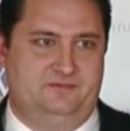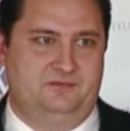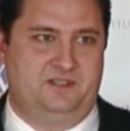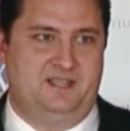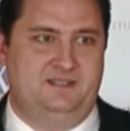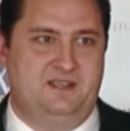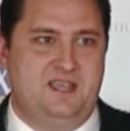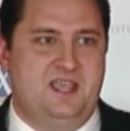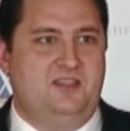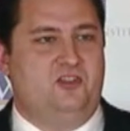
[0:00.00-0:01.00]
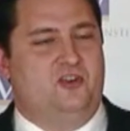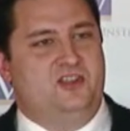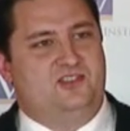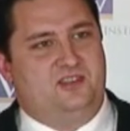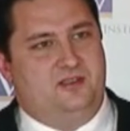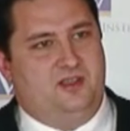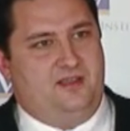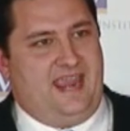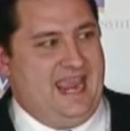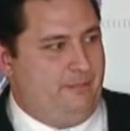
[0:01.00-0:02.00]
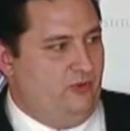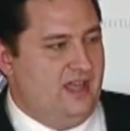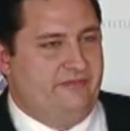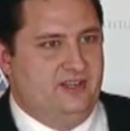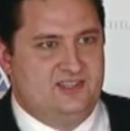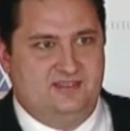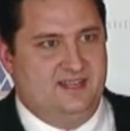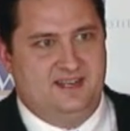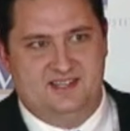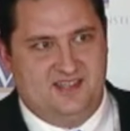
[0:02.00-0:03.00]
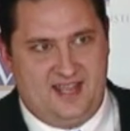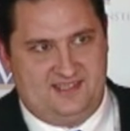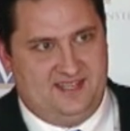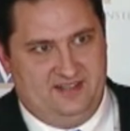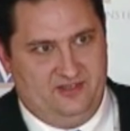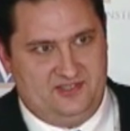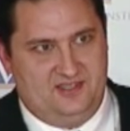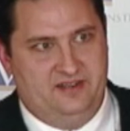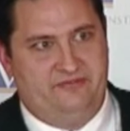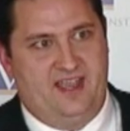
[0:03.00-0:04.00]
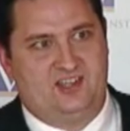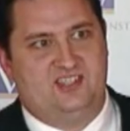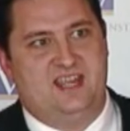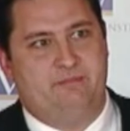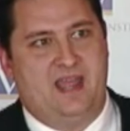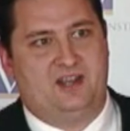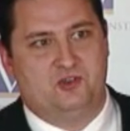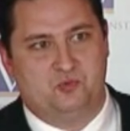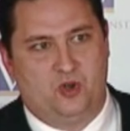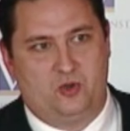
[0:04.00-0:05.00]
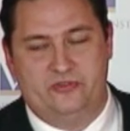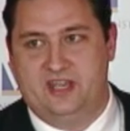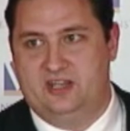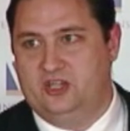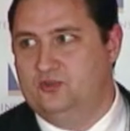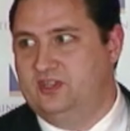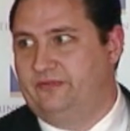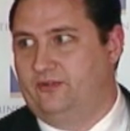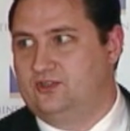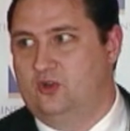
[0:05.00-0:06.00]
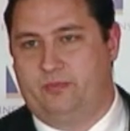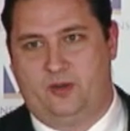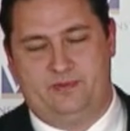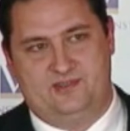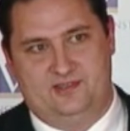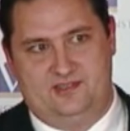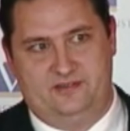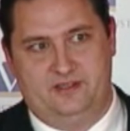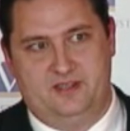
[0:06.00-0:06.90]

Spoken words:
Okay? There is ample evidence that it is not stateless, that in fact state backers work with it and use it for its own purposes.